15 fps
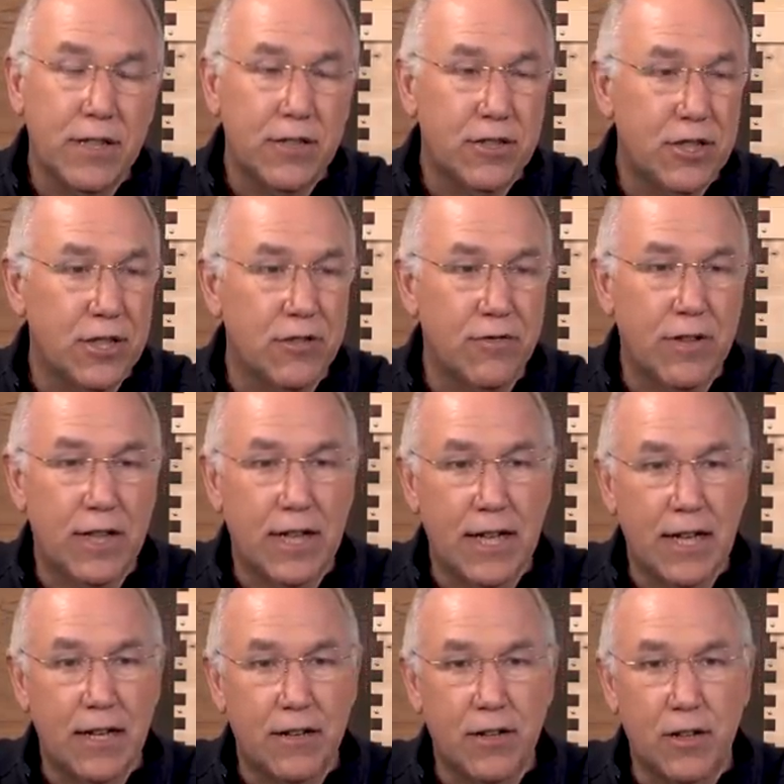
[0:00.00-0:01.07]
She could
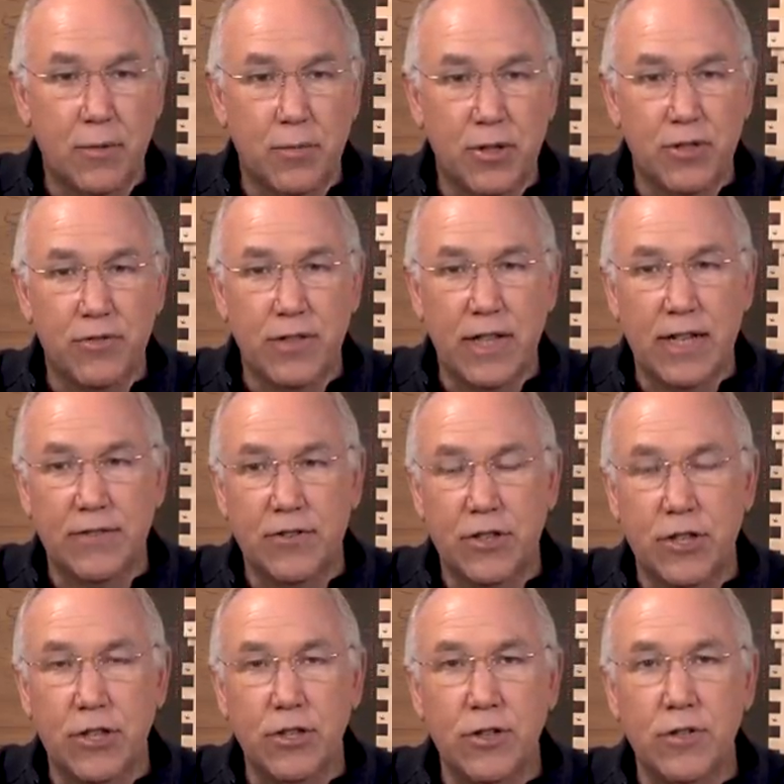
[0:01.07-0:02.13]
fly out on a beautiful
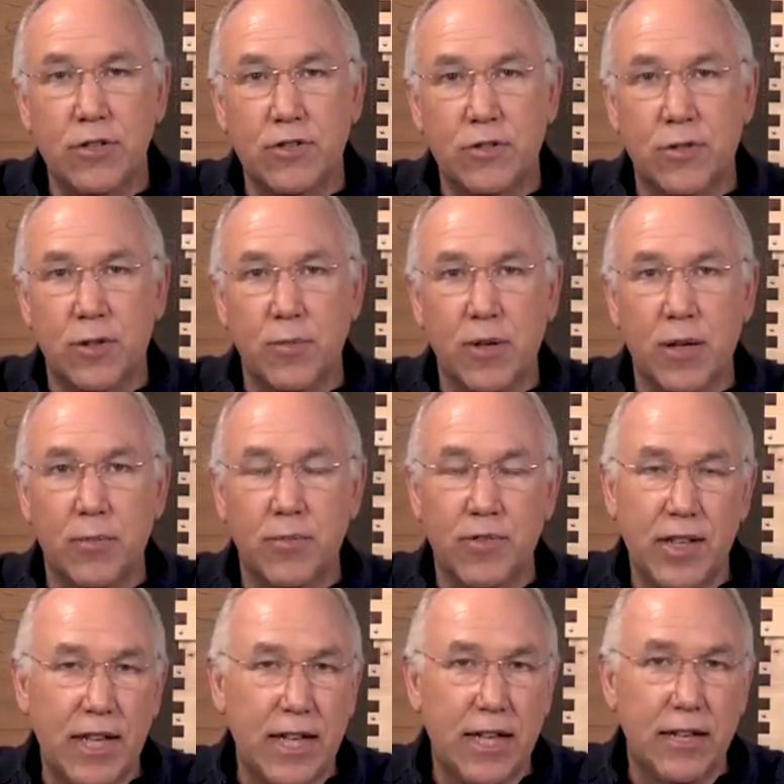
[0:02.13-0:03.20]
afternoon. Storm
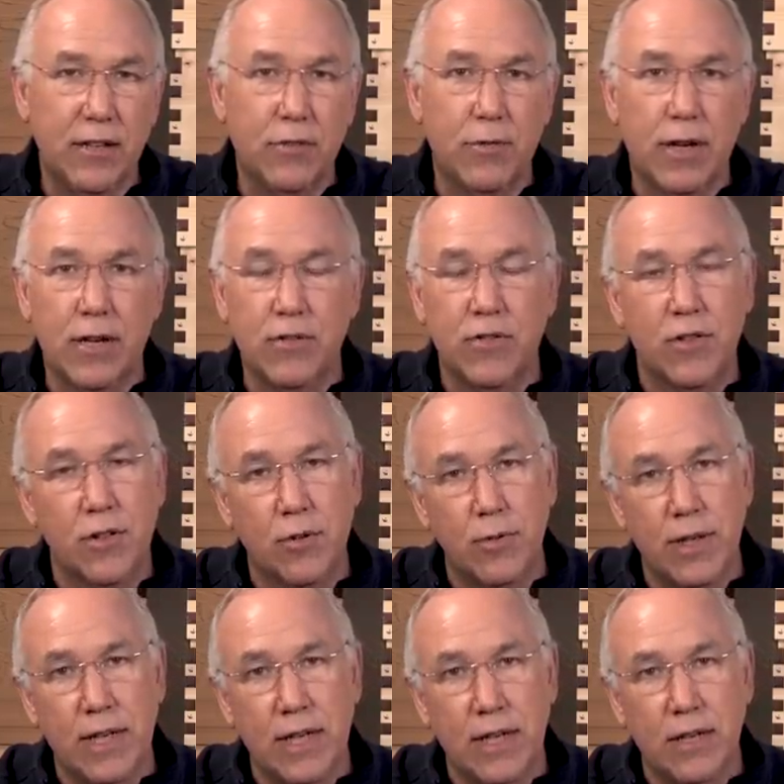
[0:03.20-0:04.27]
comes in, grounds the
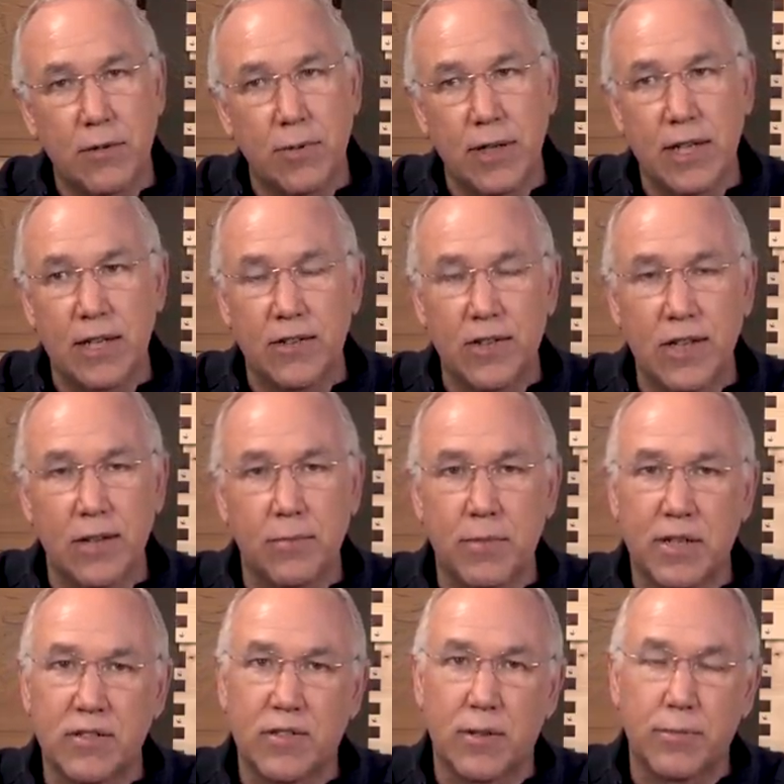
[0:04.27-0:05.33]
queen. Queen gets eaten
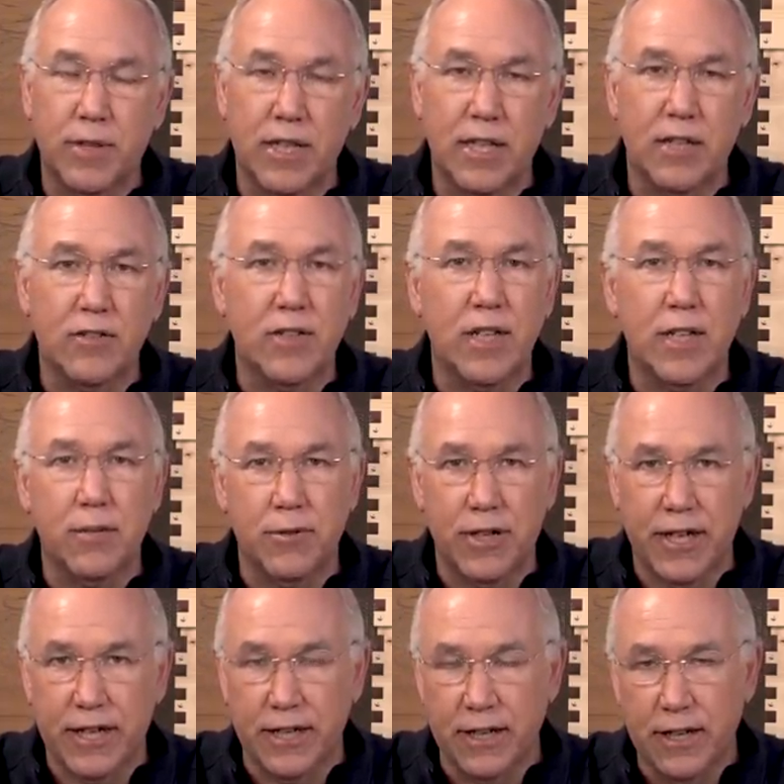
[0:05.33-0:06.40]
by something else.
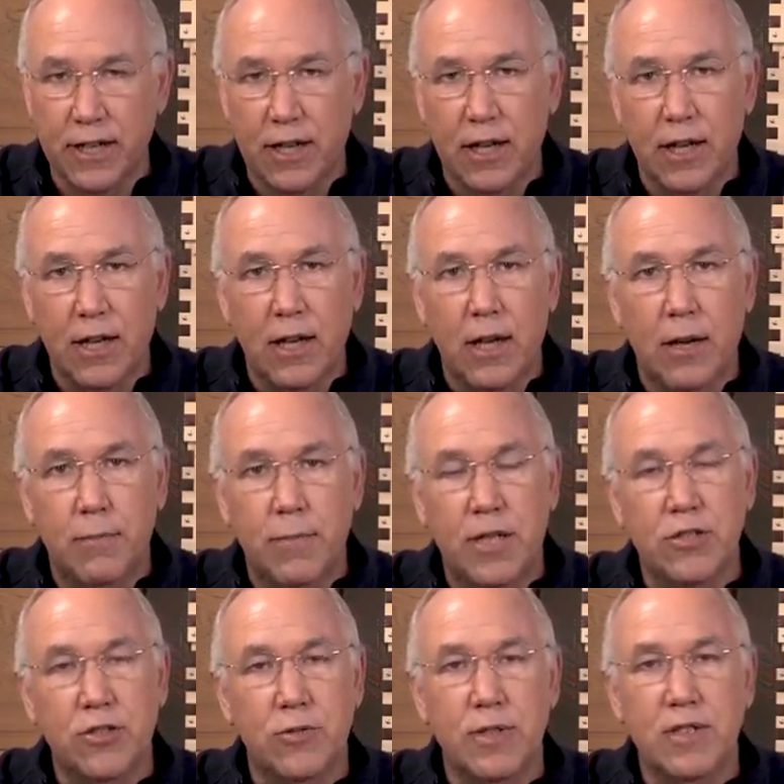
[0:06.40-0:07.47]
Anyway,
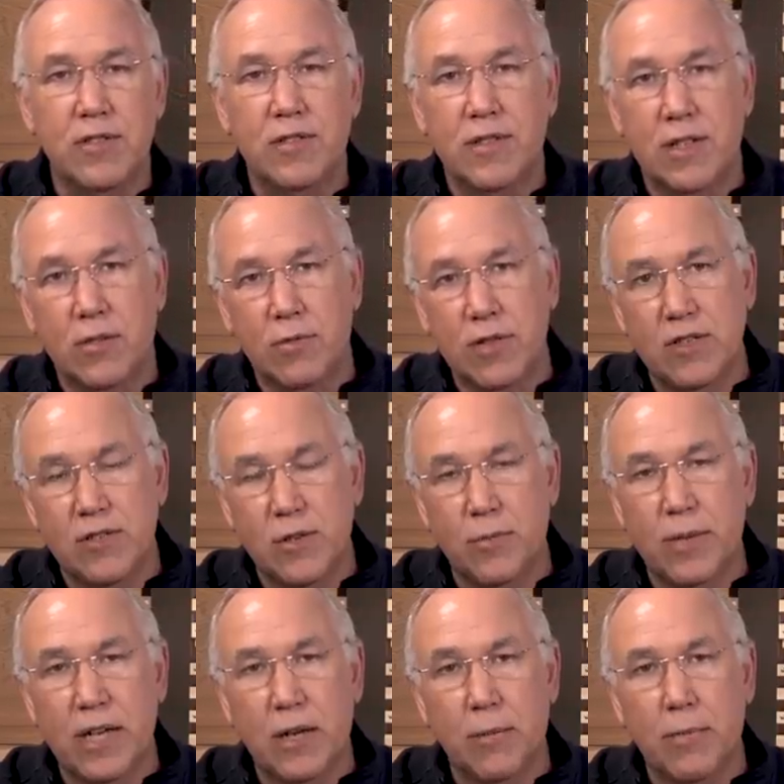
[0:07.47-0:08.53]
Bunch of reasons that queens
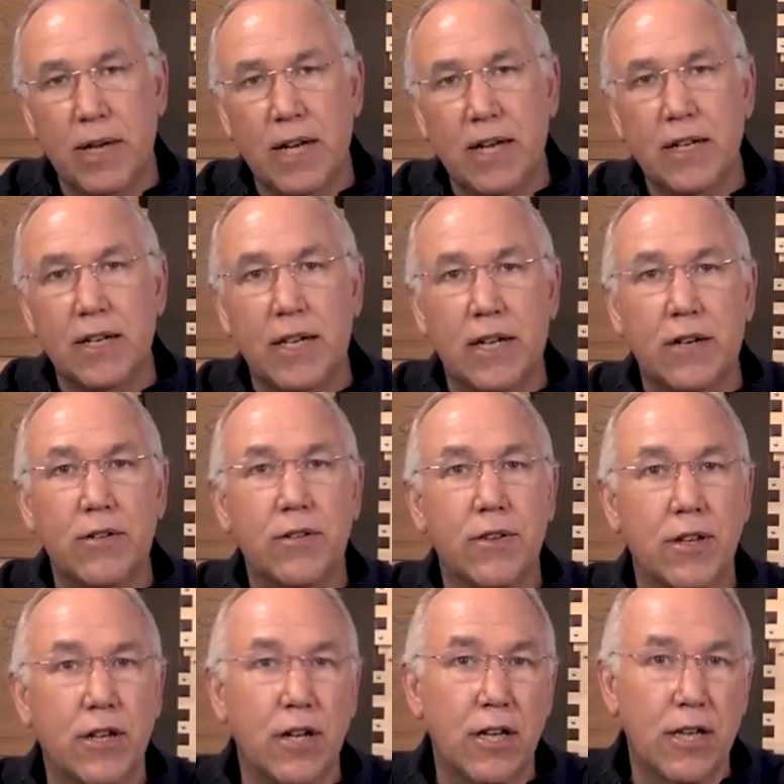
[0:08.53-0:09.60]
don't make it back, now
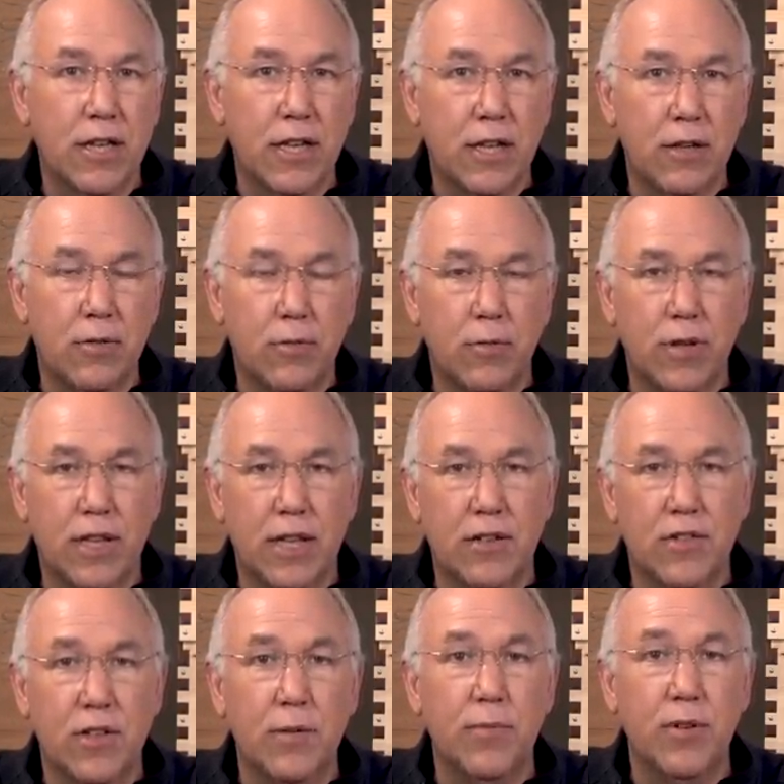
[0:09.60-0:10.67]
the colony,
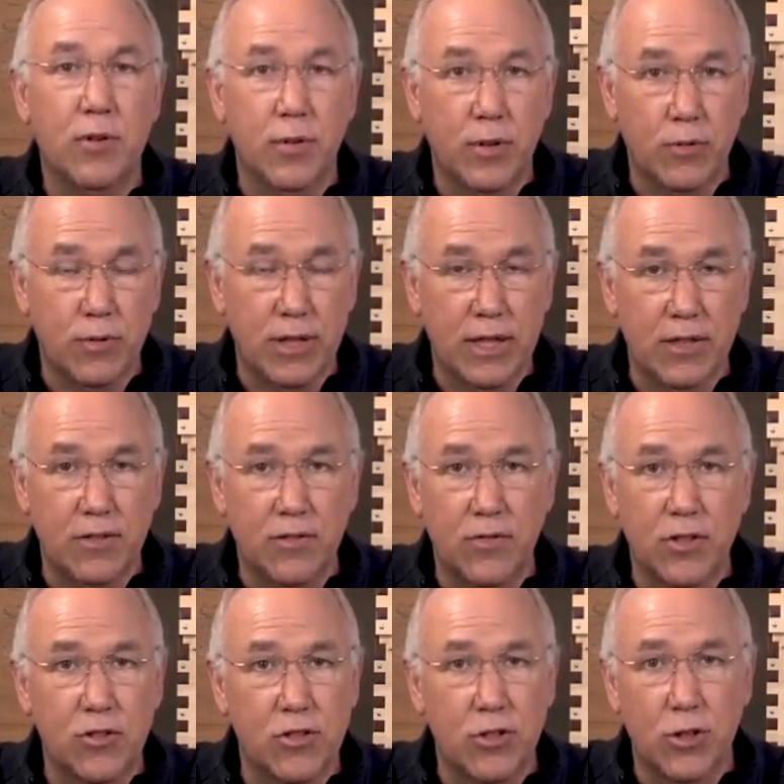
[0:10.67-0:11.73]
without subsequent queens,
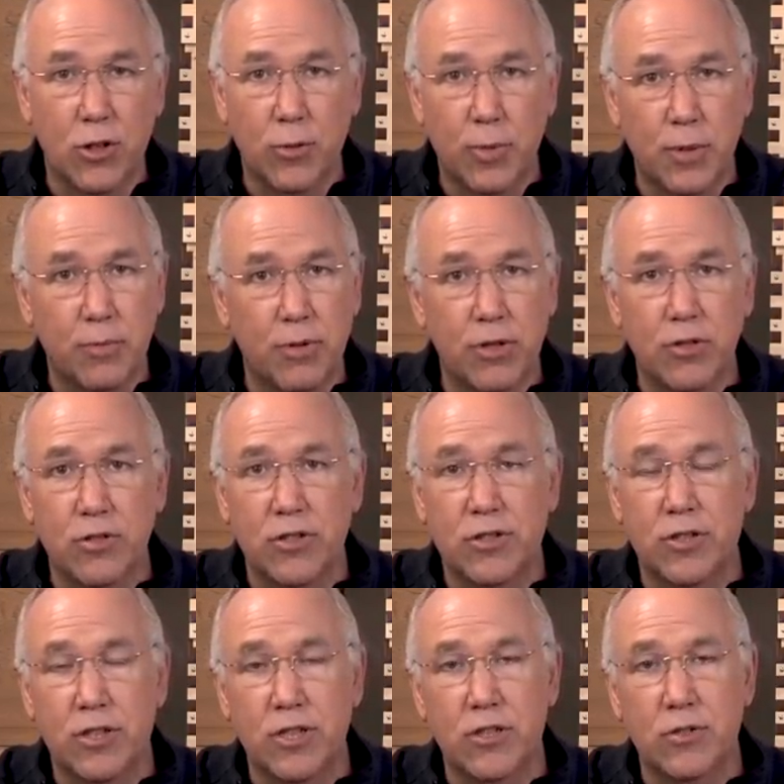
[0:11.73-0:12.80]
if there's no open brood to
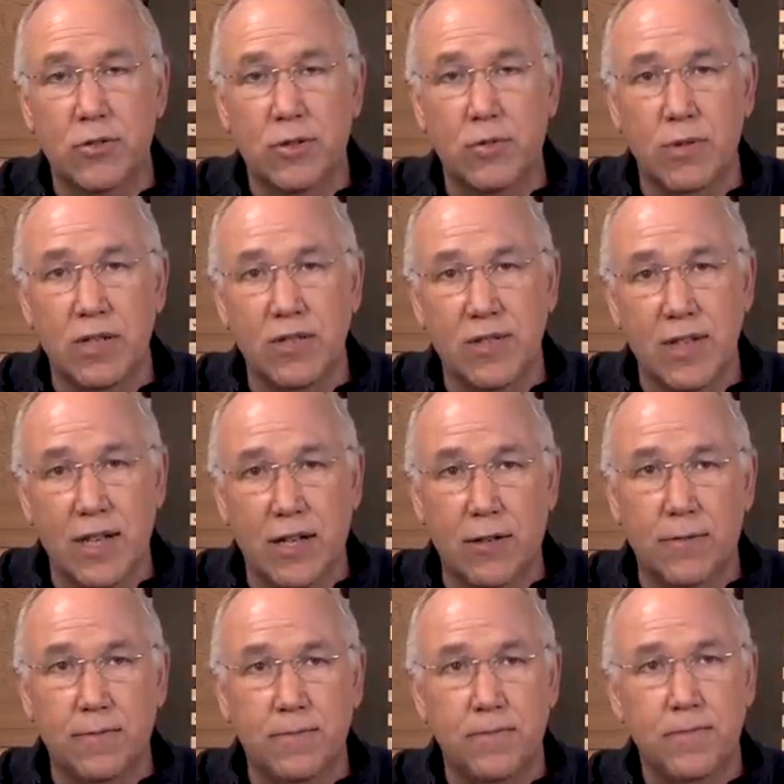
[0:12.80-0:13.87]
turn into a queen
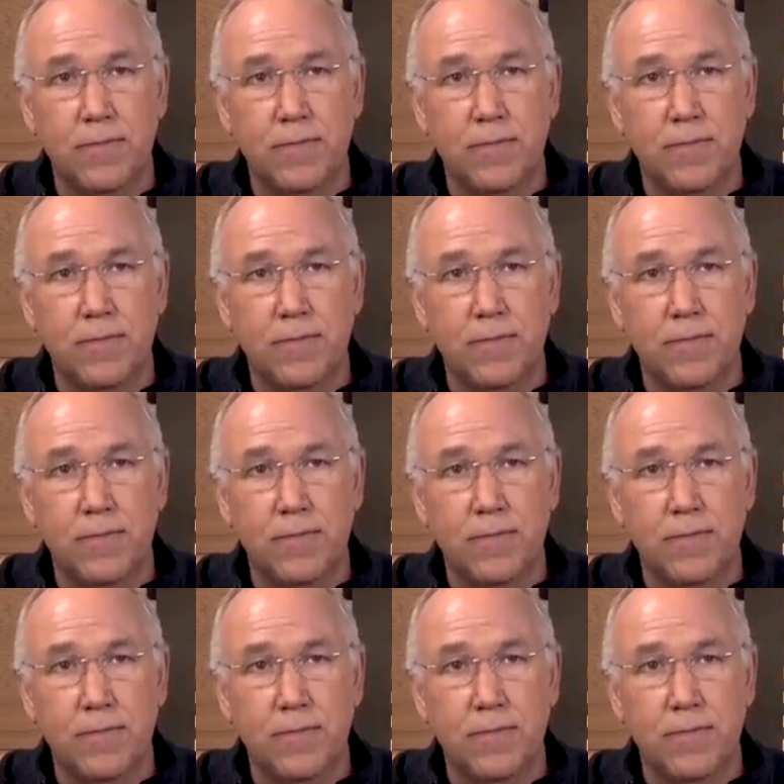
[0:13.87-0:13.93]
cell,